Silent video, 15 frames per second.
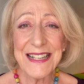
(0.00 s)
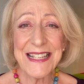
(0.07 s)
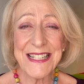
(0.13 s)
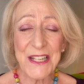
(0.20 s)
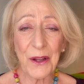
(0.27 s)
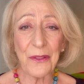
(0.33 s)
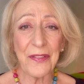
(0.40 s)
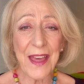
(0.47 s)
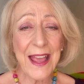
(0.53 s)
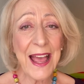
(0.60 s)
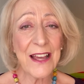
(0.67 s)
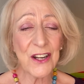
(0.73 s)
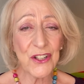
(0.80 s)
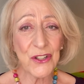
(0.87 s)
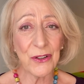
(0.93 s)
still, they
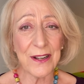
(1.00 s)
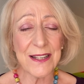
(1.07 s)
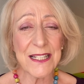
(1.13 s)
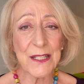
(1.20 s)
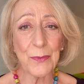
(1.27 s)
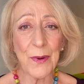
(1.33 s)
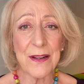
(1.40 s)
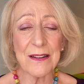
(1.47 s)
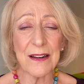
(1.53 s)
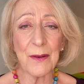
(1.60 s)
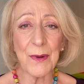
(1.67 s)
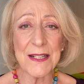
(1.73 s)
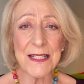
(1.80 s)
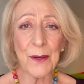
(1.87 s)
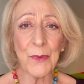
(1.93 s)
had a choice when,
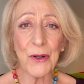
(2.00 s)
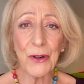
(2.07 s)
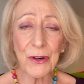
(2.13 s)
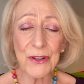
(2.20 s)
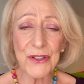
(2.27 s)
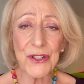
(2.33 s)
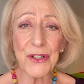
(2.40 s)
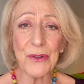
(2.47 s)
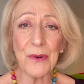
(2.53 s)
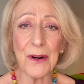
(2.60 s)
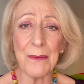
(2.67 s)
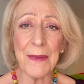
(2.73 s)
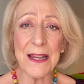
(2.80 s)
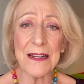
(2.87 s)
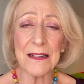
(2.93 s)
when someone hurt you or
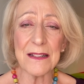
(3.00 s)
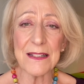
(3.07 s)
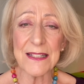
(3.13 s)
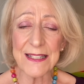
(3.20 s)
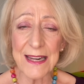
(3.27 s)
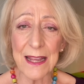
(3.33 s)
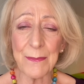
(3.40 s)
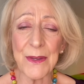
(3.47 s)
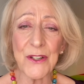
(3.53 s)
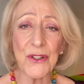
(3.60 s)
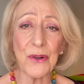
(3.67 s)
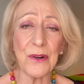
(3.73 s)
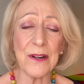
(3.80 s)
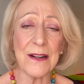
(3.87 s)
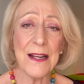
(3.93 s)
made a statement
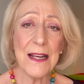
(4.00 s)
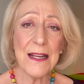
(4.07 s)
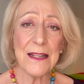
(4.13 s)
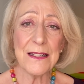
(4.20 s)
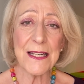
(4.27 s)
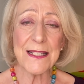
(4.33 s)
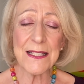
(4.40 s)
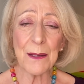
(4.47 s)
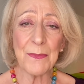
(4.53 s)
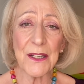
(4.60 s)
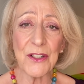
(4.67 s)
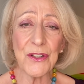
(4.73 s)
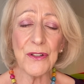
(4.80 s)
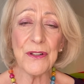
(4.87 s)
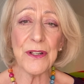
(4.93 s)
or did
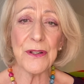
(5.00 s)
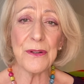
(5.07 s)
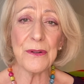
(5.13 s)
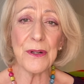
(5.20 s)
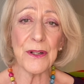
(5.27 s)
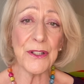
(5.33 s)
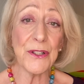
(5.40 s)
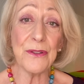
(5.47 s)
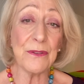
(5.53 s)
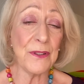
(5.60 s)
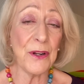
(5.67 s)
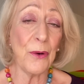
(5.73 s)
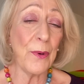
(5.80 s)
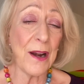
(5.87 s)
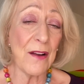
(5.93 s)
something to you or you, you
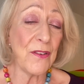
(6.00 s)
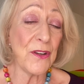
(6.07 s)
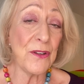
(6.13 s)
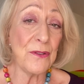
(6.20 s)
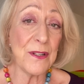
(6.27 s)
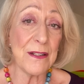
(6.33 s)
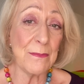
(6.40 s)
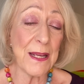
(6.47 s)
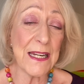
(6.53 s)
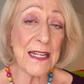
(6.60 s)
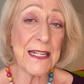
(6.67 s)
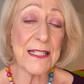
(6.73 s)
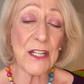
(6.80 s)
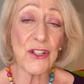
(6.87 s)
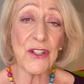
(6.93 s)
know, whatever, you made a
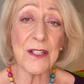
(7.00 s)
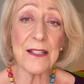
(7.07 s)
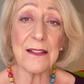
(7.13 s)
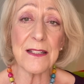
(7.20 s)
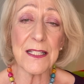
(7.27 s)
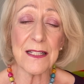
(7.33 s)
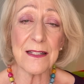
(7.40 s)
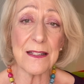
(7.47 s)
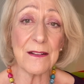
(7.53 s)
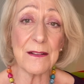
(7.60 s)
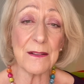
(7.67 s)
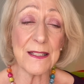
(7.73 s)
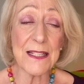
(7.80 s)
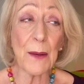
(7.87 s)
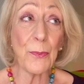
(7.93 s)
decision to, to
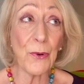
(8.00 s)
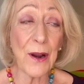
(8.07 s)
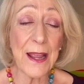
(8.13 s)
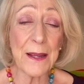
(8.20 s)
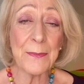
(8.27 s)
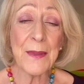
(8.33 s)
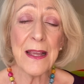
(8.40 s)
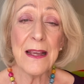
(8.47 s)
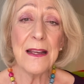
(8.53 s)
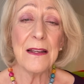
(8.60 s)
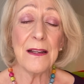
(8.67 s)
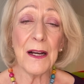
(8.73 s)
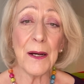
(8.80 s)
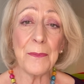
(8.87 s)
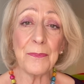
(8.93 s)
separate.
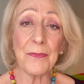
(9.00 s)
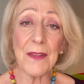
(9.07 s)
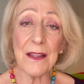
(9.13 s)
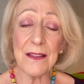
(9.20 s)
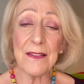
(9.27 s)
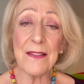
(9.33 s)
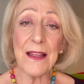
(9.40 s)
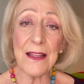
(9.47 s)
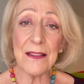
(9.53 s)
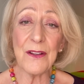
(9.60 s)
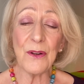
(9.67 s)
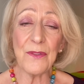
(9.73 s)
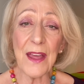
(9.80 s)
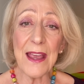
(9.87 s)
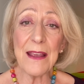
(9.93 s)
Um, the, you
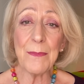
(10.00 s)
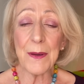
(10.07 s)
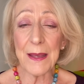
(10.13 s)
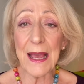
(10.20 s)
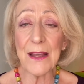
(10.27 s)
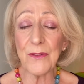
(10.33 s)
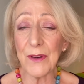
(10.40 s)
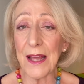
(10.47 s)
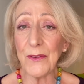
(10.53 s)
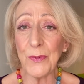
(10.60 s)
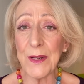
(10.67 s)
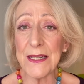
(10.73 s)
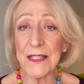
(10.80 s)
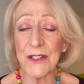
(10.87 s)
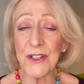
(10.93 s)
know, they may, had, had
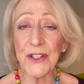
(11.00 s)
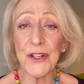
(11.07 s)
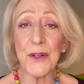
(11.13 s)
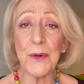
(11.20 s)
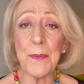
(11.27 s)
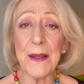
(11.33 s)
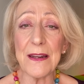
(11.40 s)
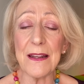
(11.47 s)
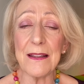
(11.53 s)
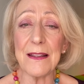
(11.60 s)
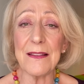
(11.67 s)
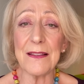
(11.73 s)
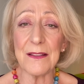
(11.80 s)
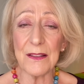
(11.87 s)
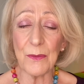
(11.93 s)
reasons too. But
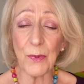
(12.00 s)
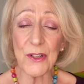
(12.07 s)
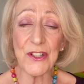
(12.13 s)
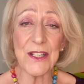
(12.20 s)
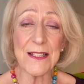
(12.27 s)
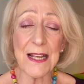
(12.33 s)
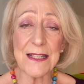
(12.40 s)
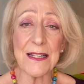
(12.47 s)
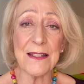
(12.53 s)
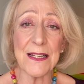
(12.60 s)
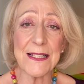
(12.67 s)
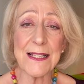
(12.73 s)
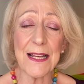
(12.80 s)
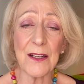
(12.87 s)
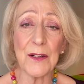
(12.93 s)
what she says in
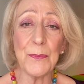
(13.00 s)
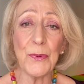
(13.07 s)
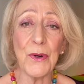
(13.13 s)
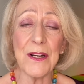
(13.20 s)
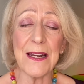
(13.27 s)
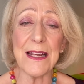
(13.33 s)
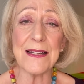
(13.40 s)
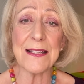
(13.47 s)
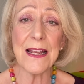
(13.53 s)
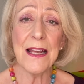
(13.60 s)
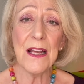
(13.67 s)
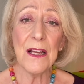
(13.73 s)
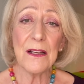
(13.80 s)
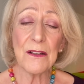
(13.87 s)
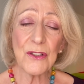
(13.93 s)
this second point is
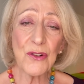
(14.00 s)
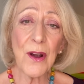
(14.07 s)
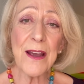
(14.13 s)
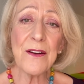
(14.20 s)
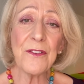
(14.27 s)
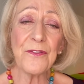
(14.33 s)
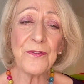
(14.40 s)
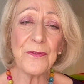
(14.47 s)
try to